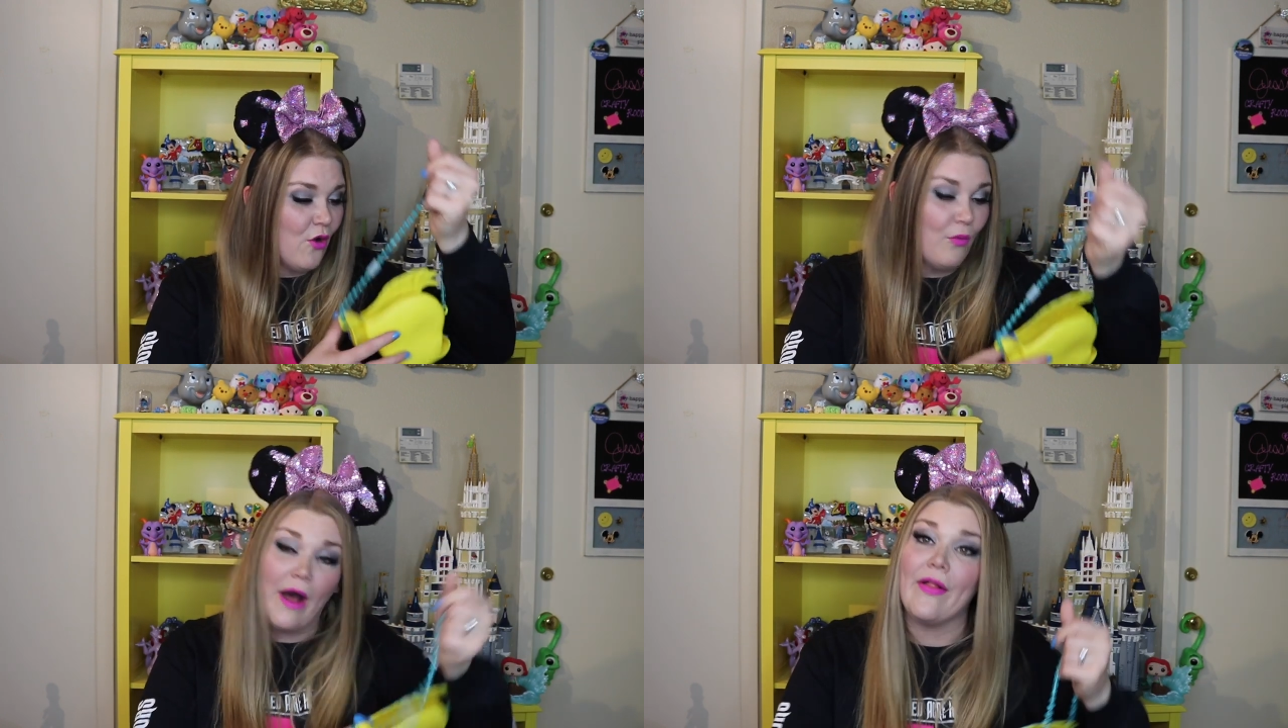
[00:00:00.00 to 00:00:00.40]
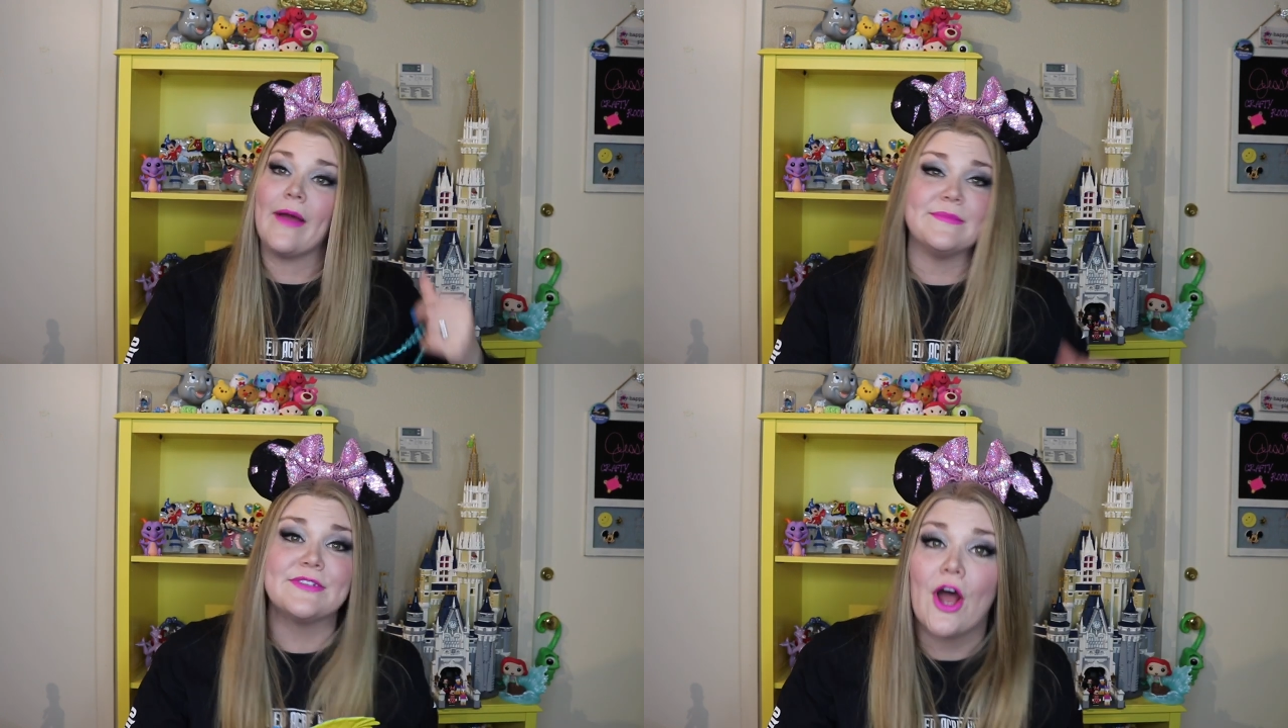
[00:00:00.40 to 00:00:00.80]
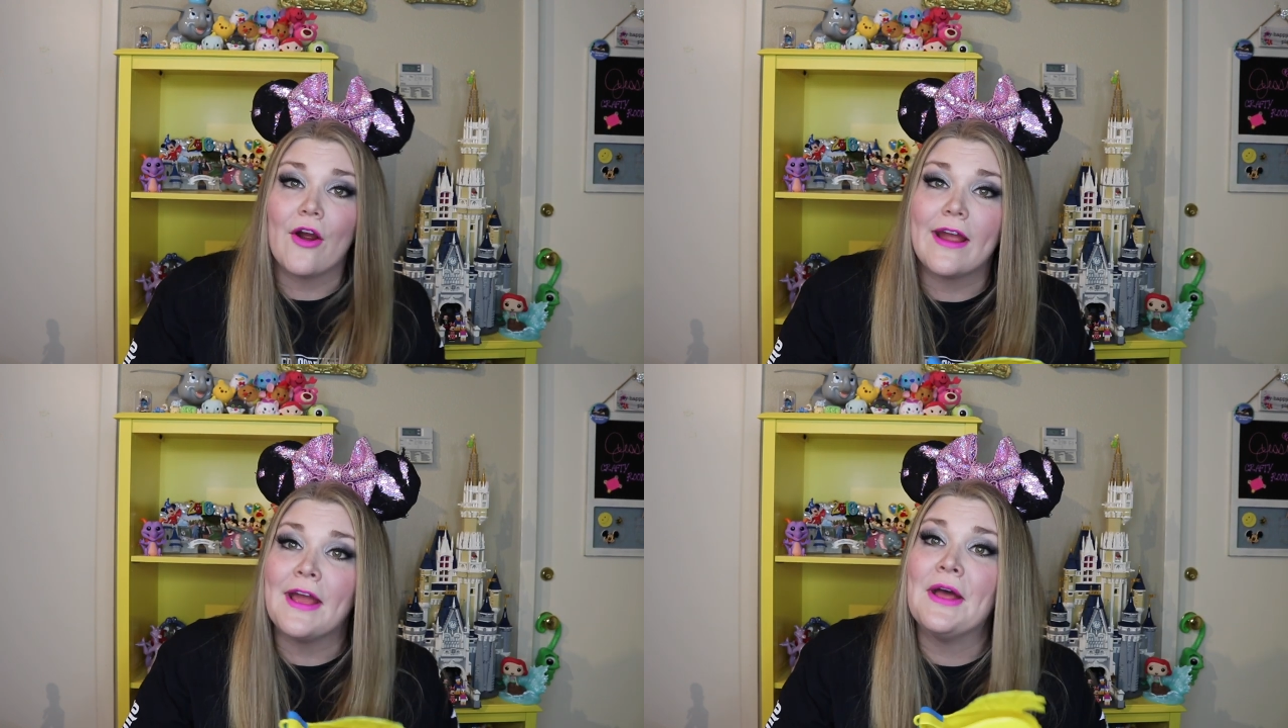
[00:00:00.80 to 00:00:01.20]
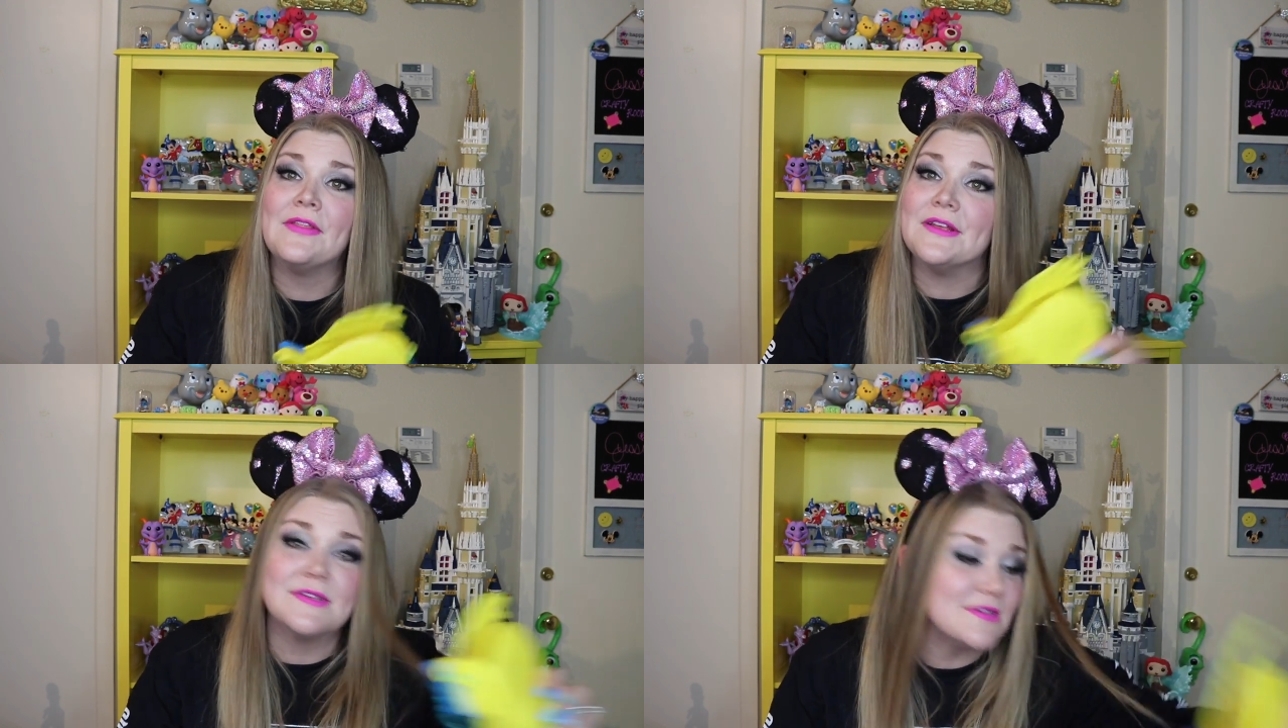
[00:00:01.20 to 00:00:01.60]
Well, I'm sorry.
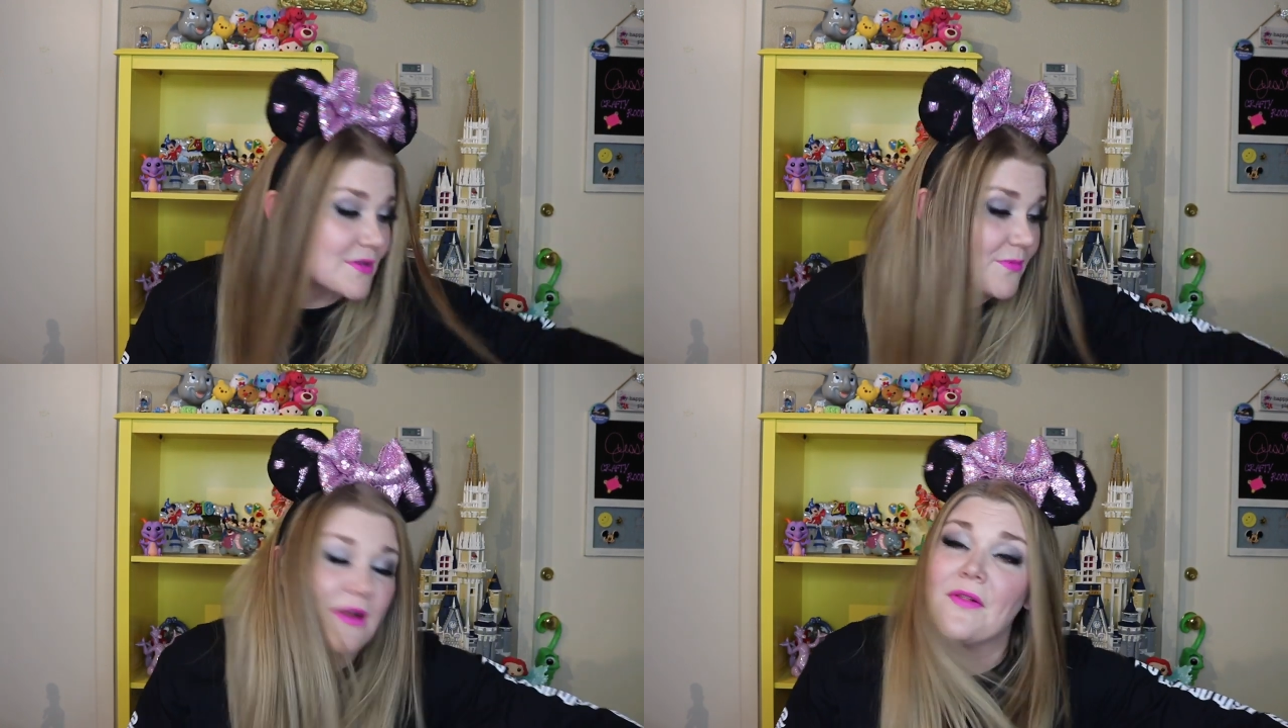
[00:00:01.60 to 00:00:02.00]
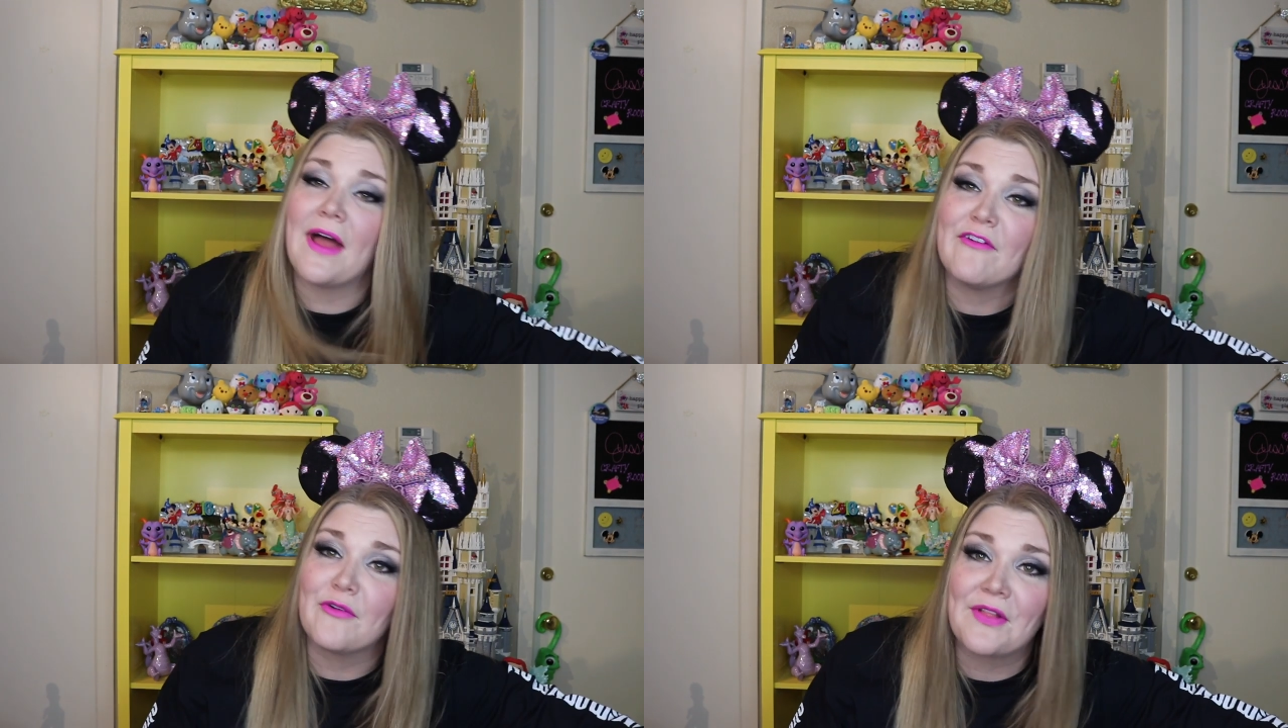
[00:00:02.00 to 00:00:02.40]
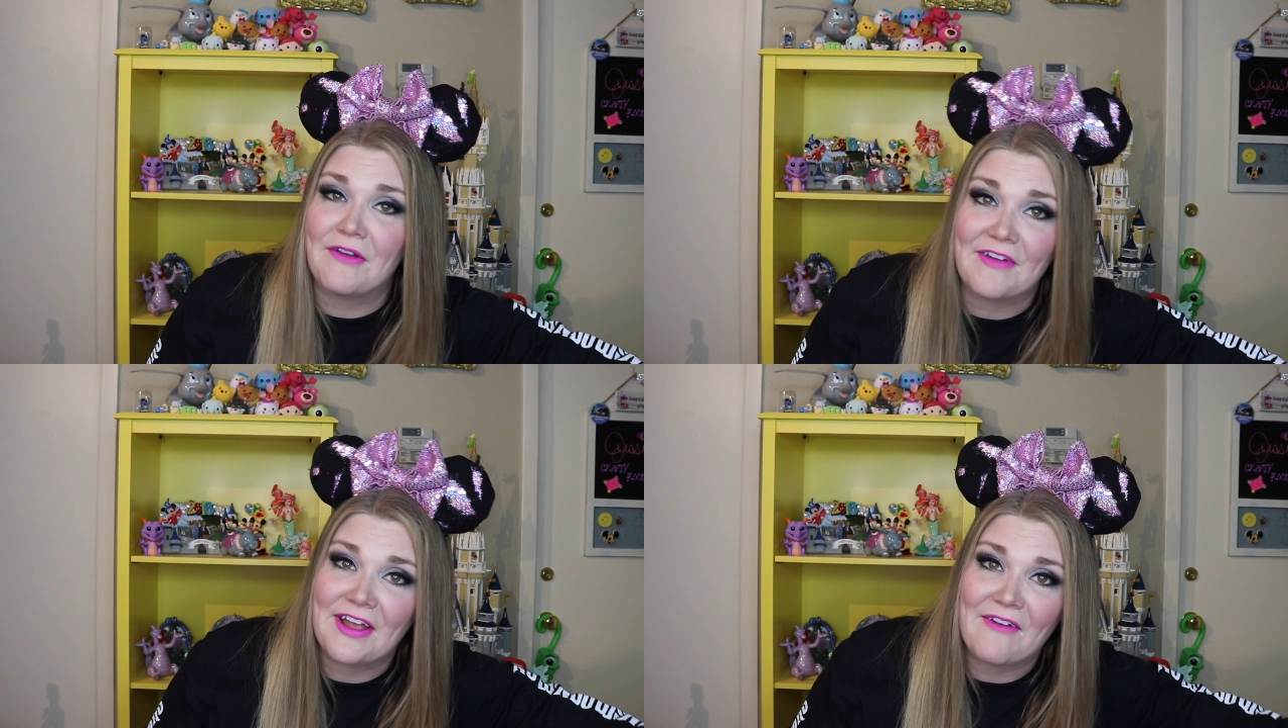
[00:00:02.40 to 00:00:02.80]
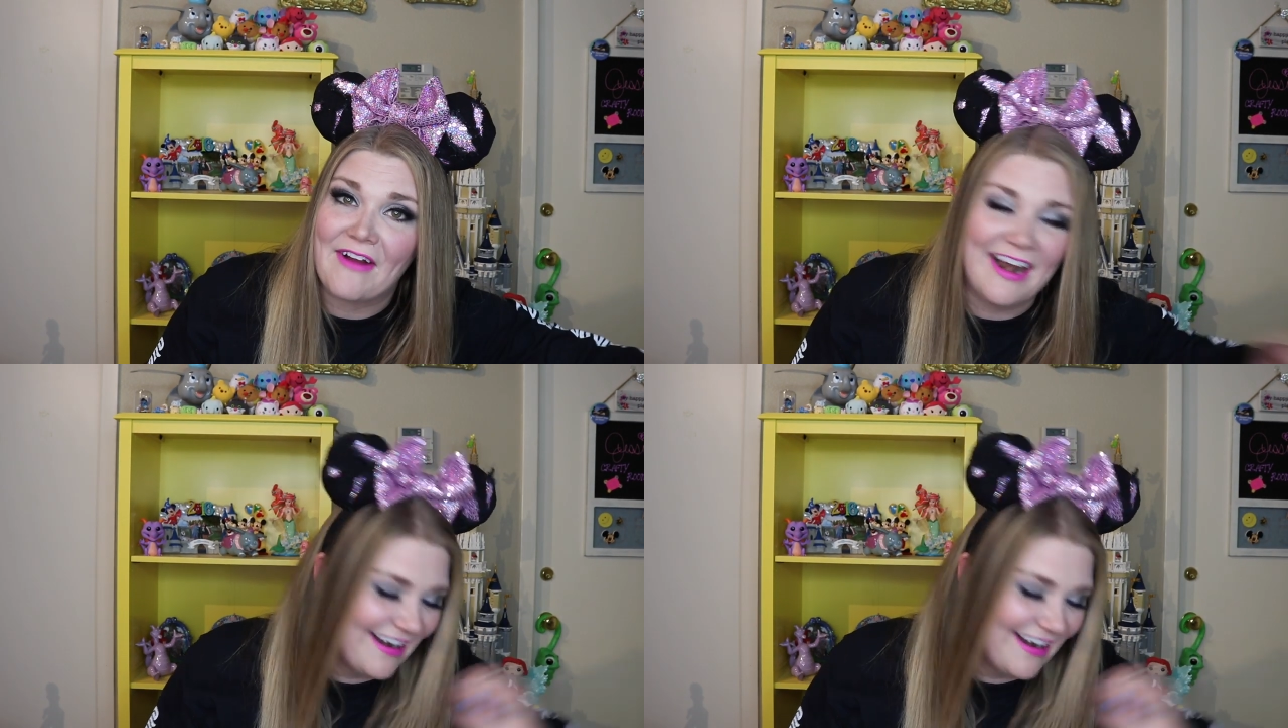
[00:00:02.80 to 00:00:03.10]
This is the real life we're living in right